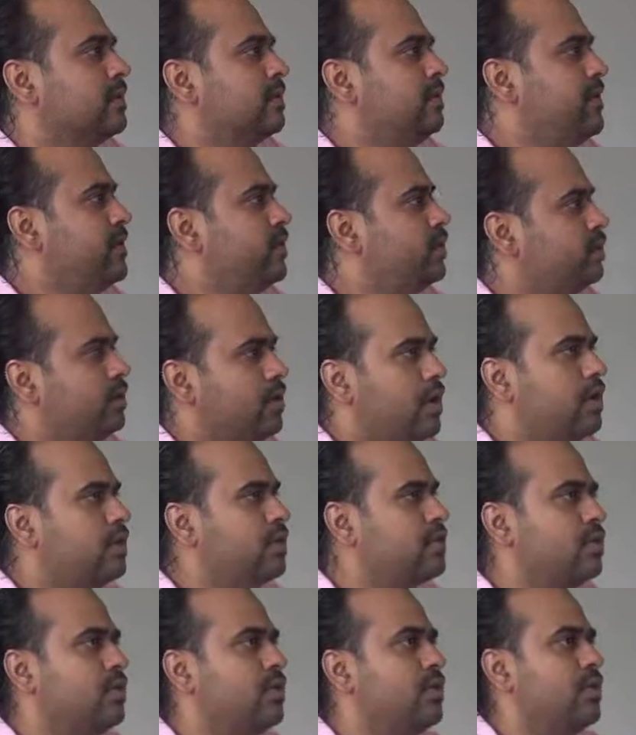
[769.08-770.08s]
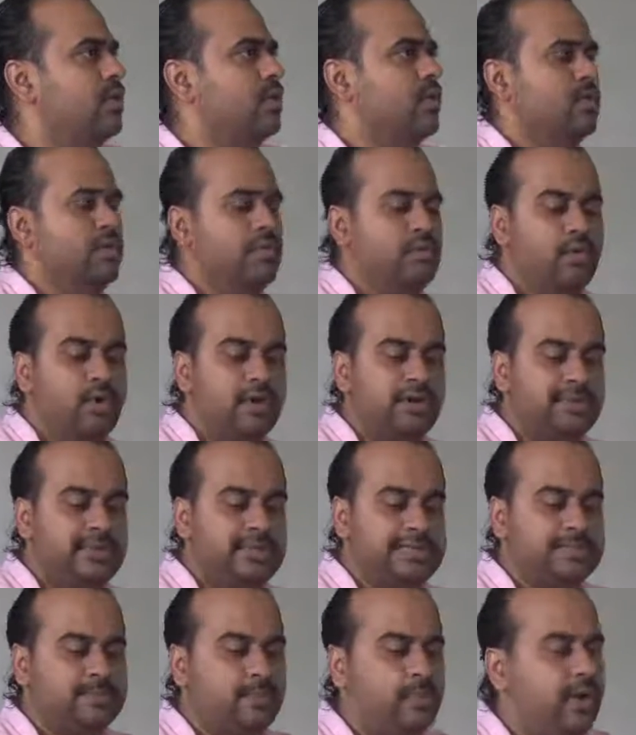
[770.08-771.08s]
We do not know what
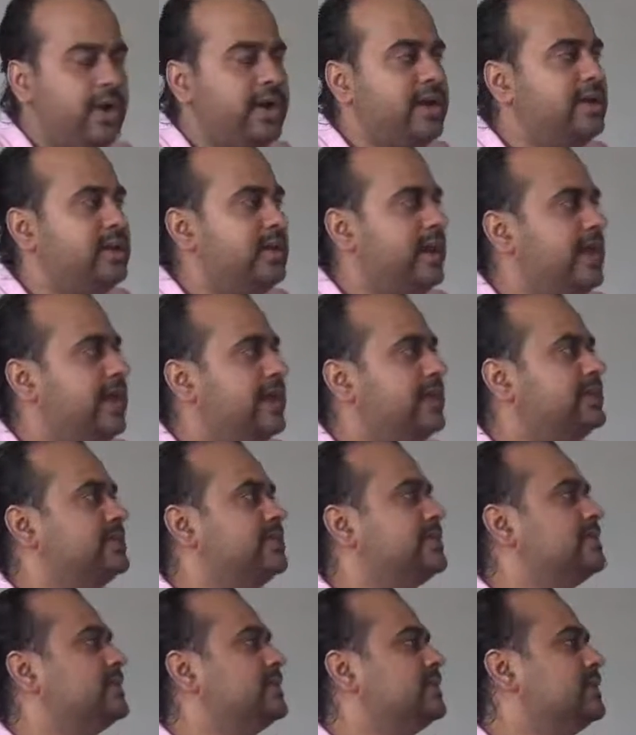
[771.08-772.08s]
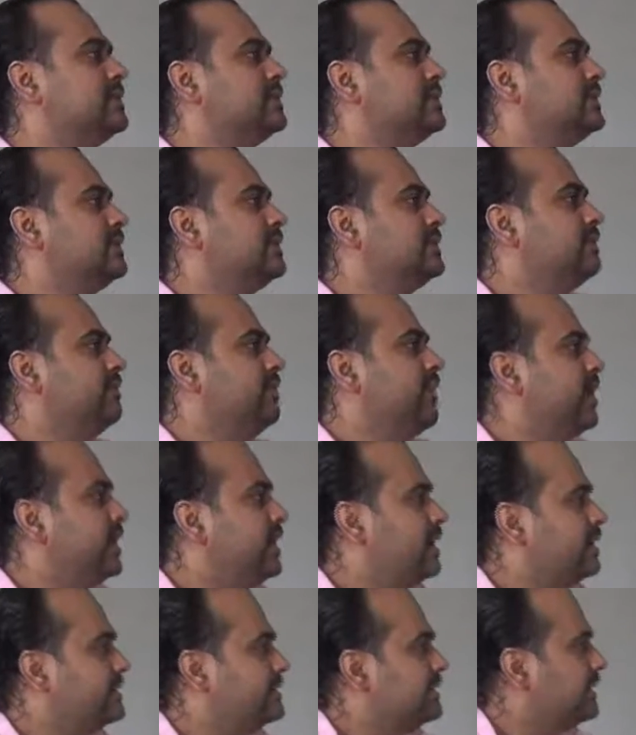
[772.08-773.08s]
this point is,
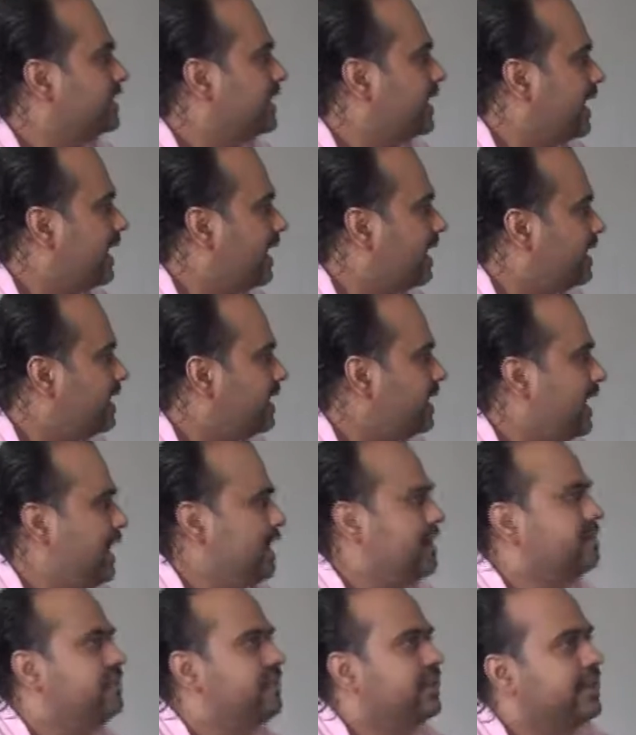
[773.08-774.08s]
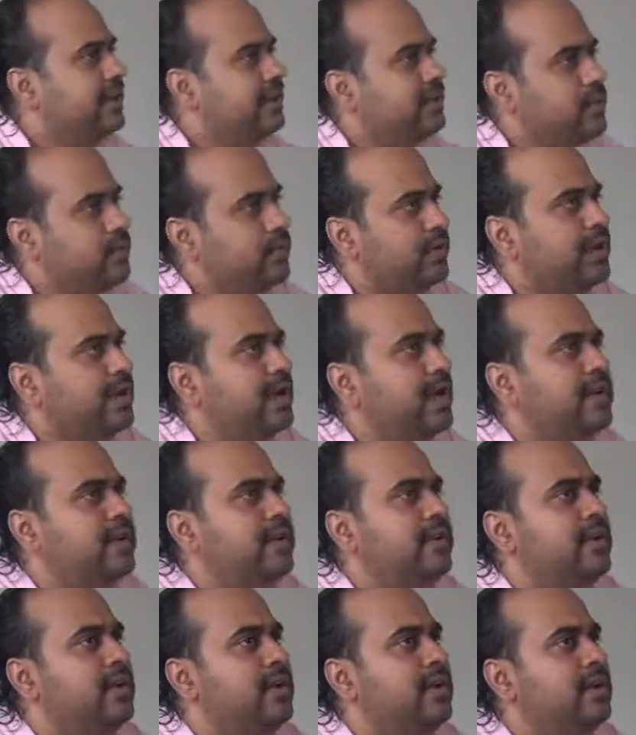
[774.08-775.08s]
where does it lie, and whether you will
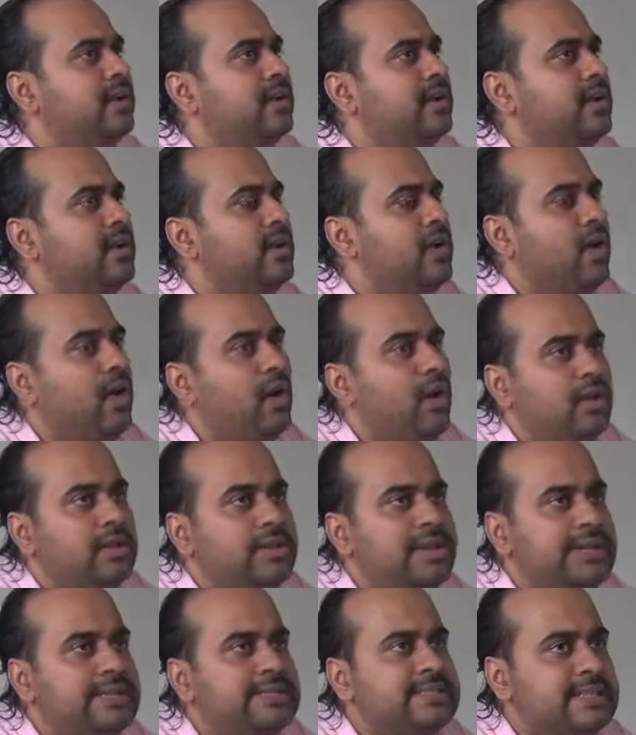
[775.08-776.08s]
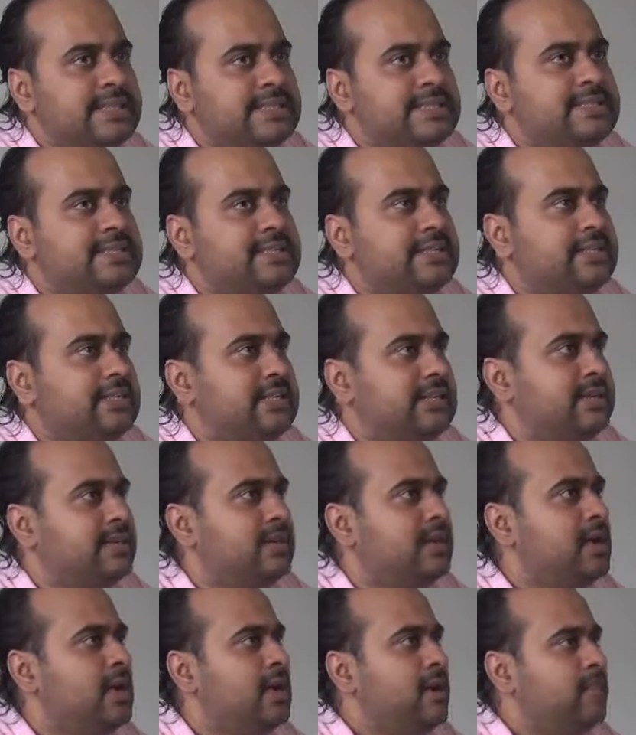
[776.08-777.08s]
get here. All that is
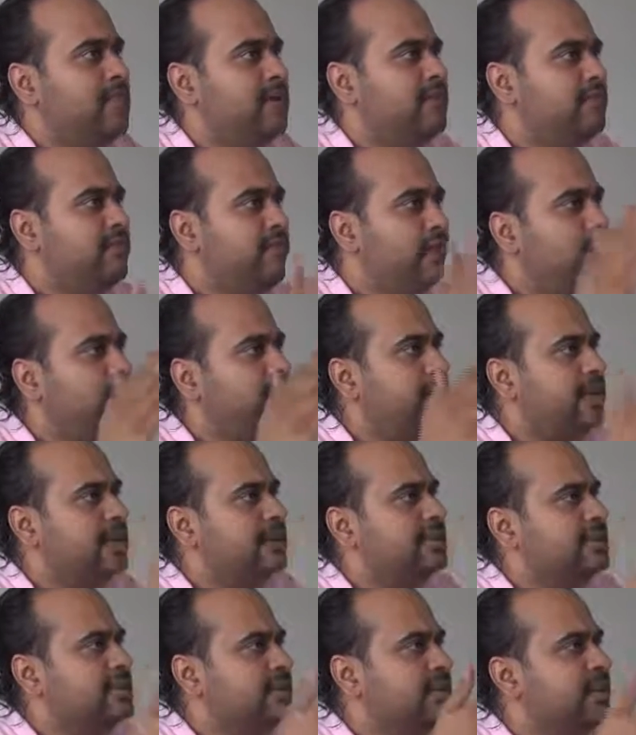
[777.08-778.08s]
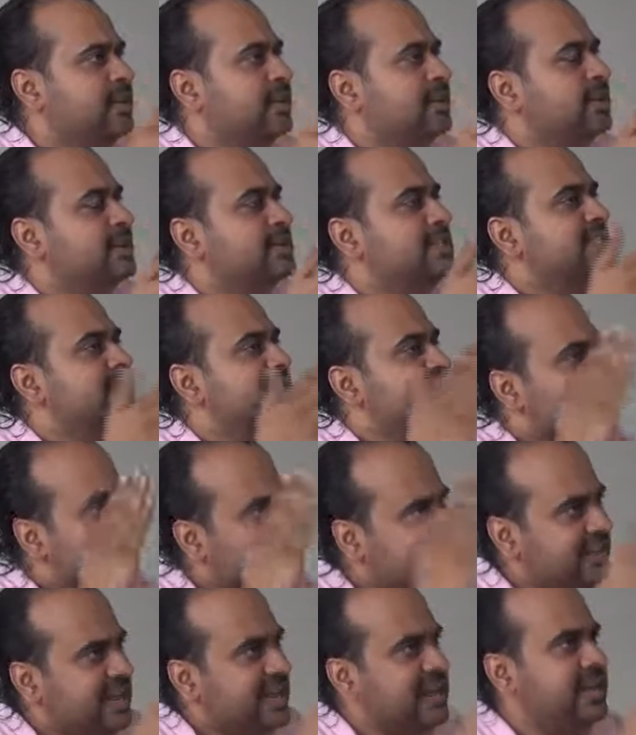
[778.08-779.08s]
uncertain. But what is
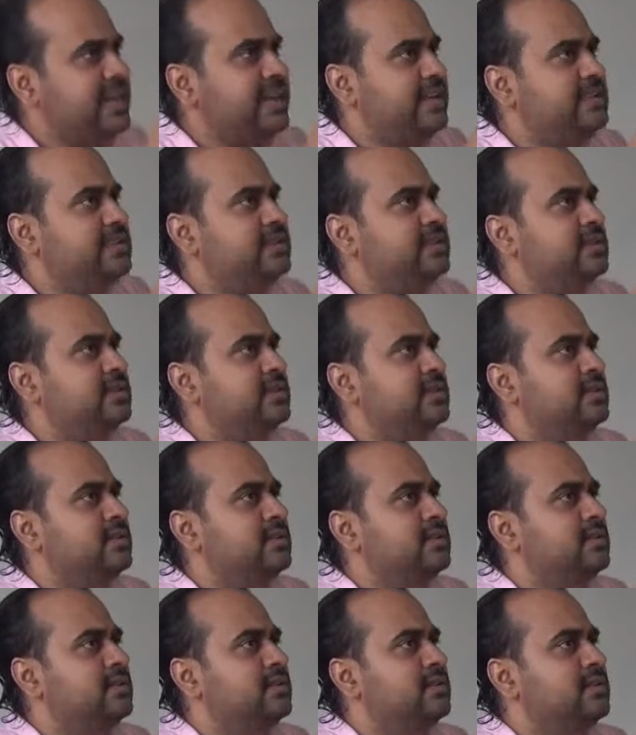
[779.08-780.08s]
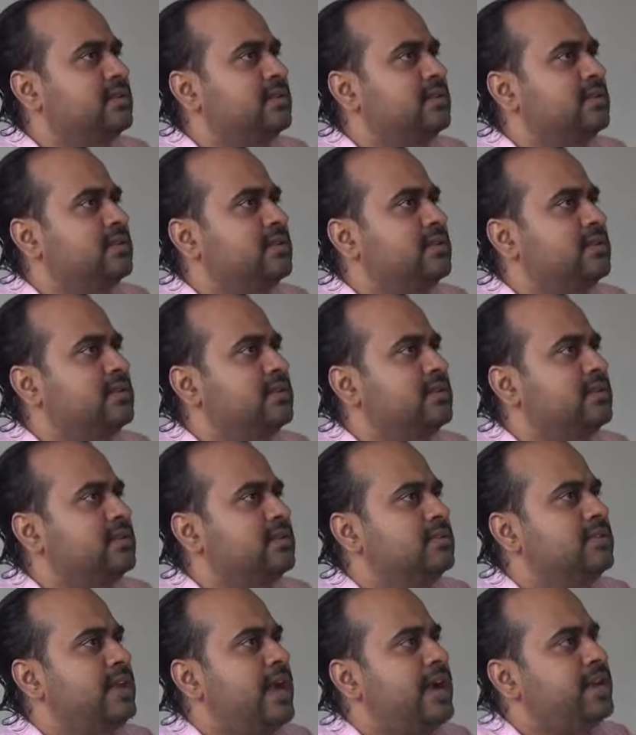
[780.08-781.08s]
certain is
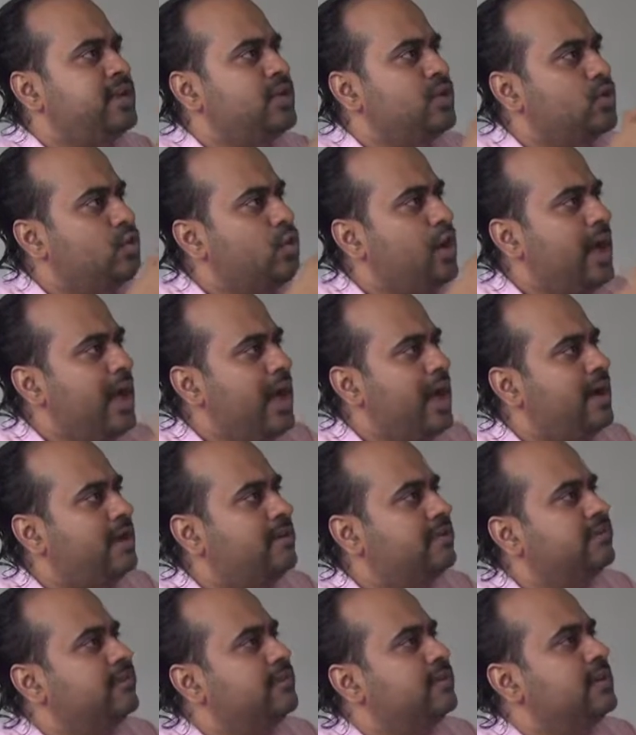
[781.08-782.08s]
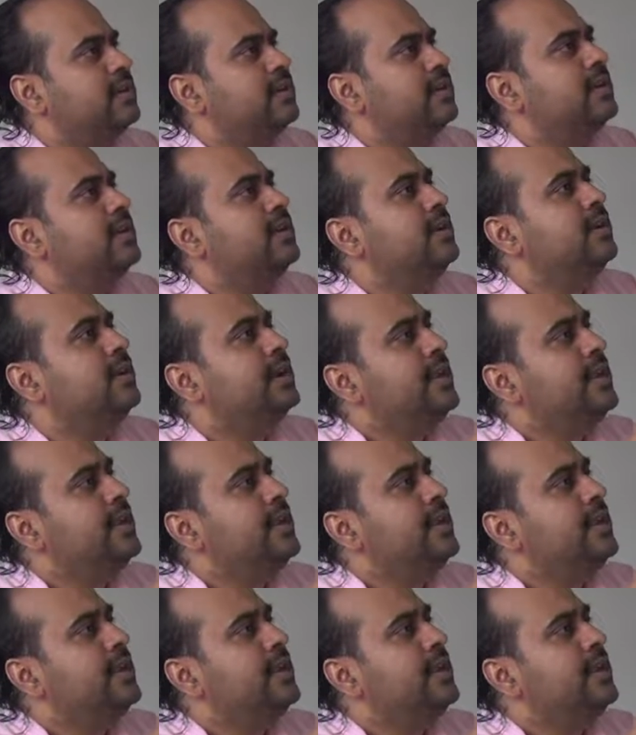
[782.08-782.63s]
that you have